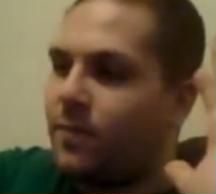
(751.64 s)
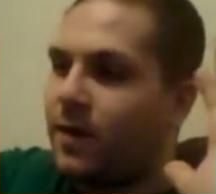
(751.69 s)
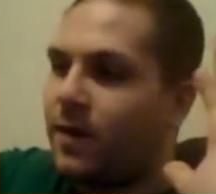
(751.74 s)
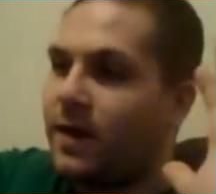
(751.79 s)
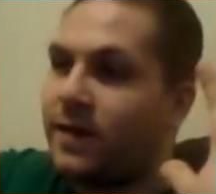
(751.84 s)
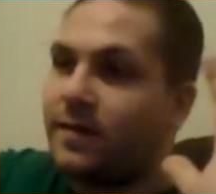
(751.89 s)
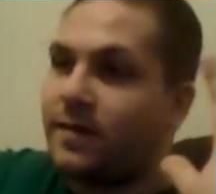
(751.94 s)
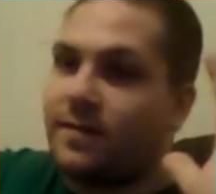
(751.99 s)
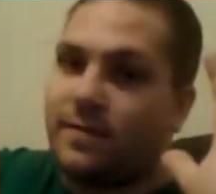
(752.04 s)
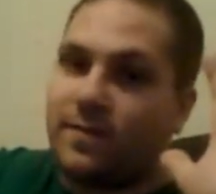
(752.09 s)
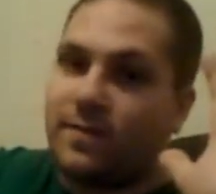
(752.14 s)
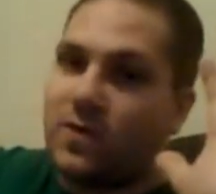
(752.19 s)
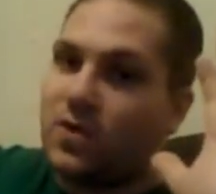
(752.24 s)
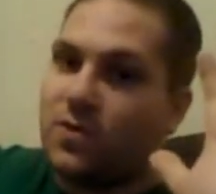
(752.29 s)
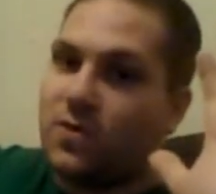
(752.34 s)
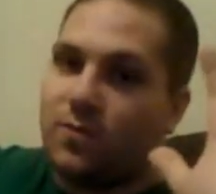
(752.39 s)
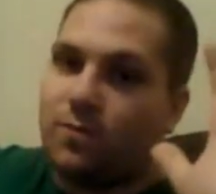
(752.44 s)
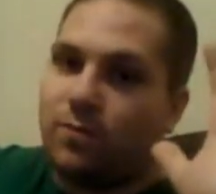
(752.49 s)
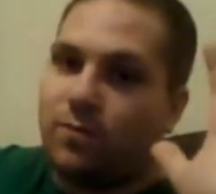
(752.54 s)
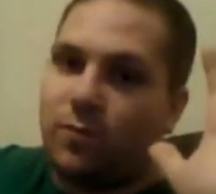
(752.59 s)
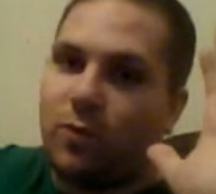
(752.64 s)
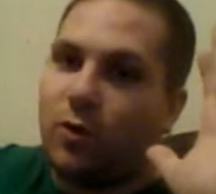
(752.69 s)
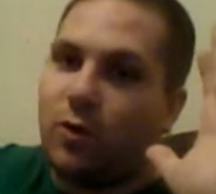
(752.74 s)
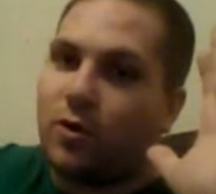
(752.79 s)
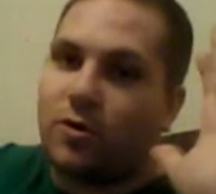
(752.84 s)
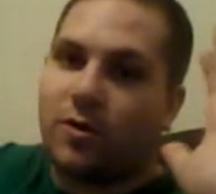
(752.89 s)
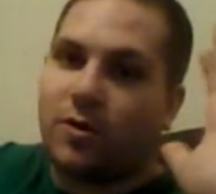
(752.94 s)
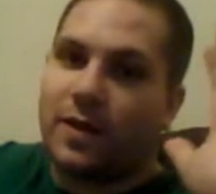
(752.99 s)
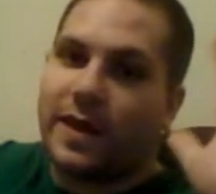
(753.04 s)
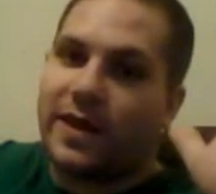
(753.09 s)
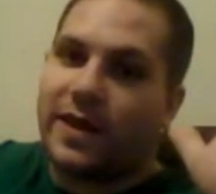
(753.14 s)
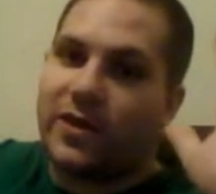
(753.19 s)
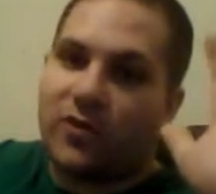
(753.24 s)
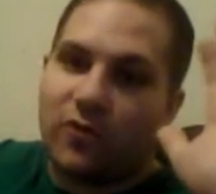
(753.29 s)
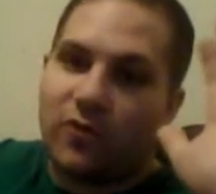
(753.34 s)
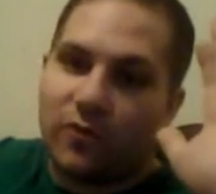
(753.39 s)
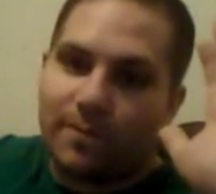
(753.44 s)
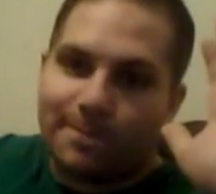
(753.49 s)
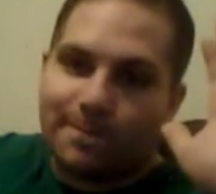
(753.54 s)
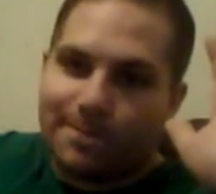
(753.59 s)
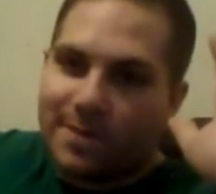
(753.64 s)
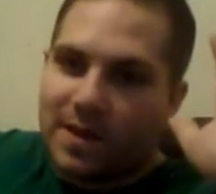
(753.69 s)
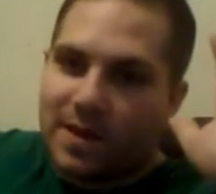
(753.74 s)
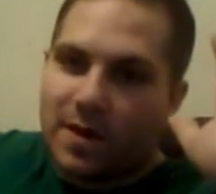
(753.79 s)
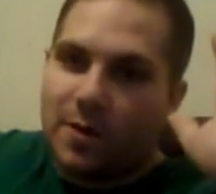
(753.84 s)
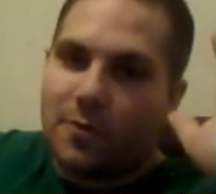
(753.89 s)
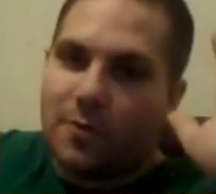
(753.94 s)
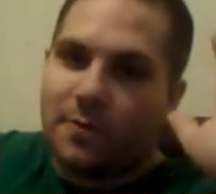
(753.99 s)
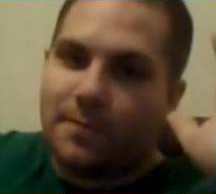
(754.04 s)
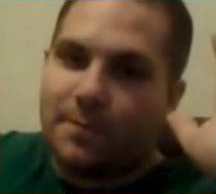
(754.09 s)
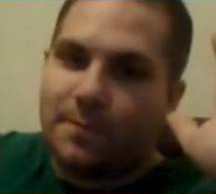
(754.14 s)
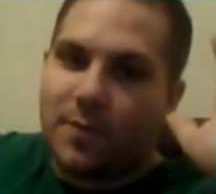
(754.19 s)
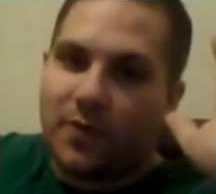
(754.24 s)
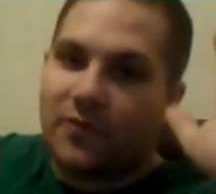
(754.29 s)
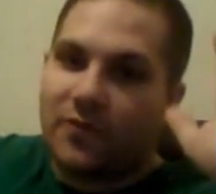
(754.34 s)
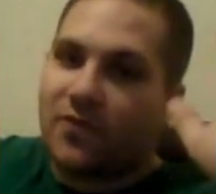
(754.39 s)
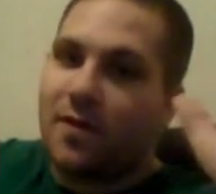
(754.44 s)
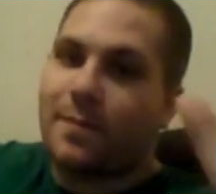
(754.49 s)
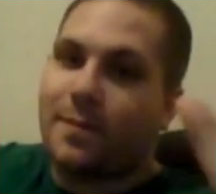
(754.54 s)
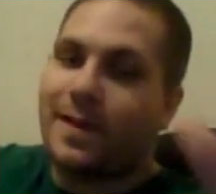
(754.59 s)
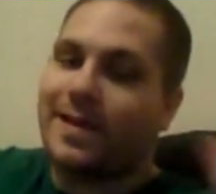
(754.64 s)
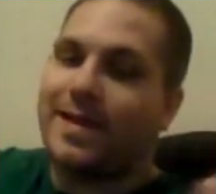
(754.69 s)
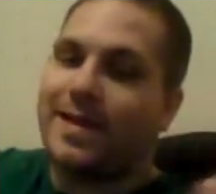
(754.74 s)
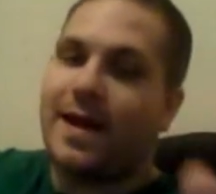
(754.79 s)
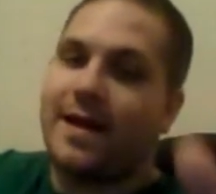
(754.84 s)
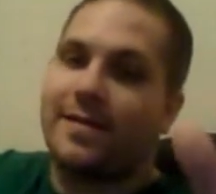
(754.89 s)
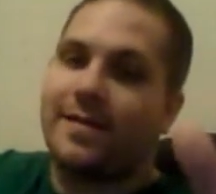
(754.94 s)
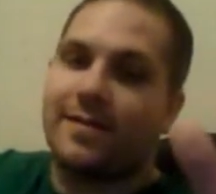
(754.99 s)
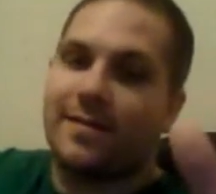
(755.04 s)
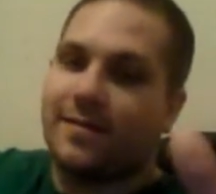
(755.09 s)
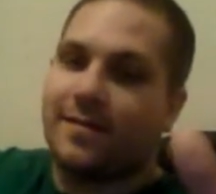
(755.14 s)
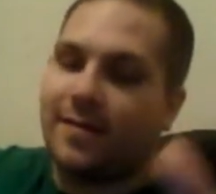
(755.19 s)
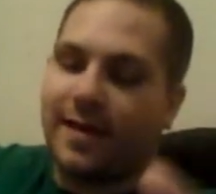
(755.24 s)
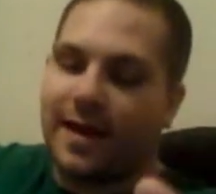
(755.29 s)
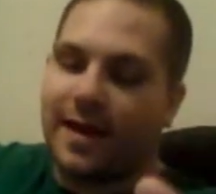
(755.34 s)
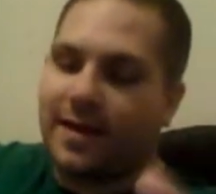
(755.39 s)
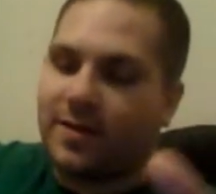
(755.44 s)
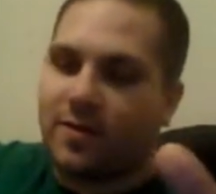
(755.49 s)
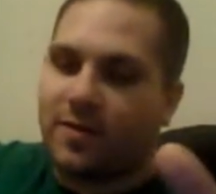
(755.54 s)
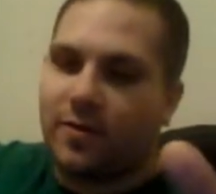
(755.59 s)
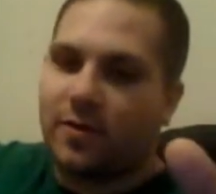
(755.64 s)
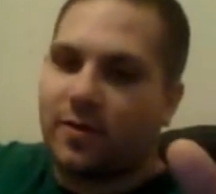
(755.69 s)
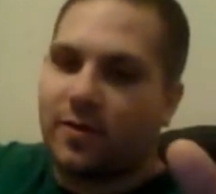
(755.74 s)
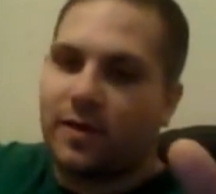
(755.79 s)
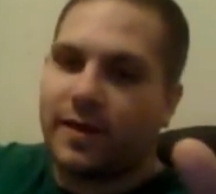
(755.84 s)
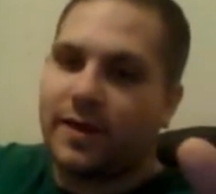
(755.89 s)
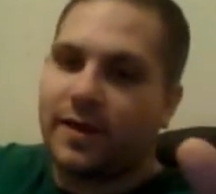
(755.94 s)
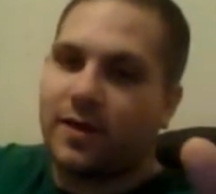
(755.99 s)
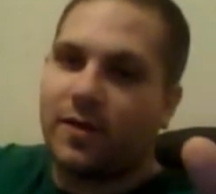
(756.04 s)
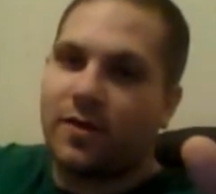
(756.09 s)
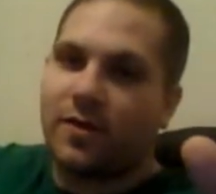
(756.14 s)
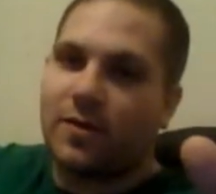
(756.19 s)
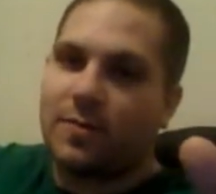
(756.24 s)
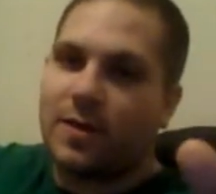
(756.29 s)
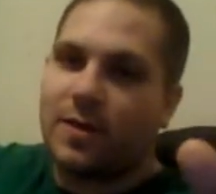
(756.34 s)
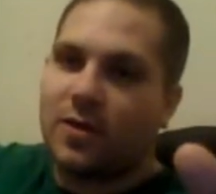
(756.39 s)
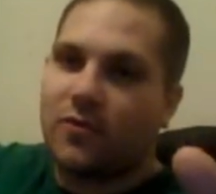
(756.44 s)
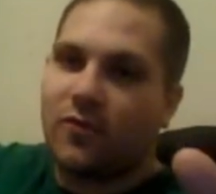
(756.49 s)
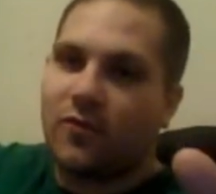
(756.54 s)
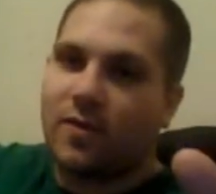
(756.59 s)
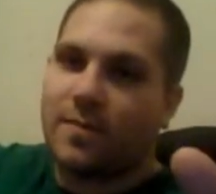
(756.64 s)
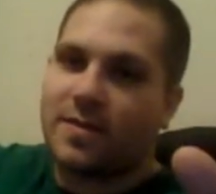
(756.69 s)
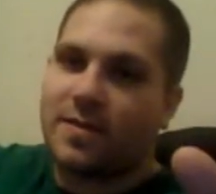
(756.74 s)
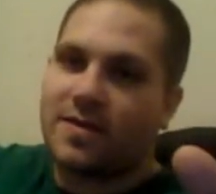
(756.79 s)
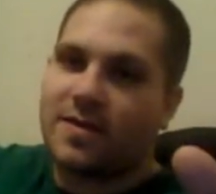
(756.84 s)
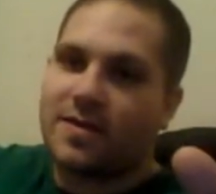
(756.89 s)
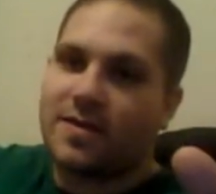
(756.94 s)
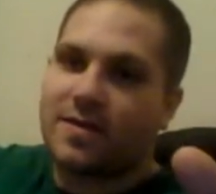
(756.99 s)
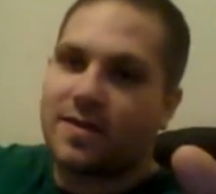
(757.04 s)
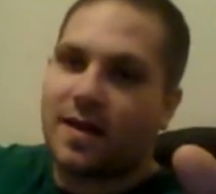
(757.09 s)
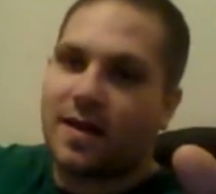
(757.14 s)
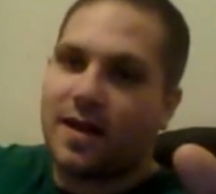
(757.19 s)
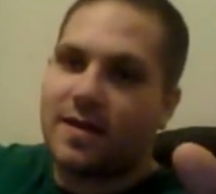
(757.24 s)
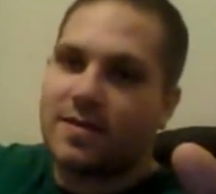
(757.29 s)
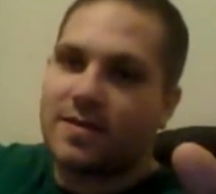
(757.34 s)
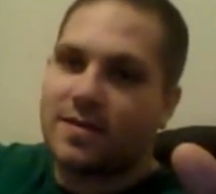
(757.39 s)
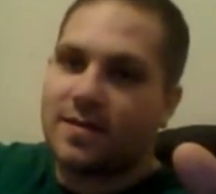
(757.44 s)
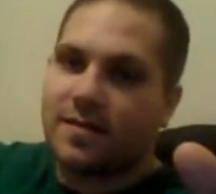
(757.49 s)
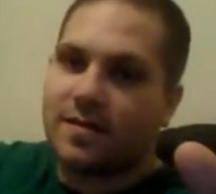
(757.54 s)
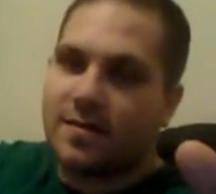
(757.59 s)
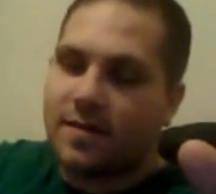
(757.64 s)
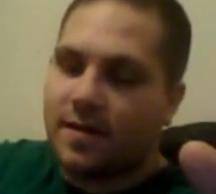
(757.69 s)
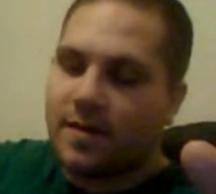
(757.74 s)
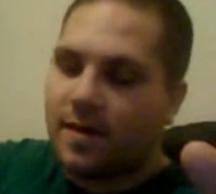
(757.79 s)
but you look like, you're from McDonald Way, and you look like you could be Grimace's cousin.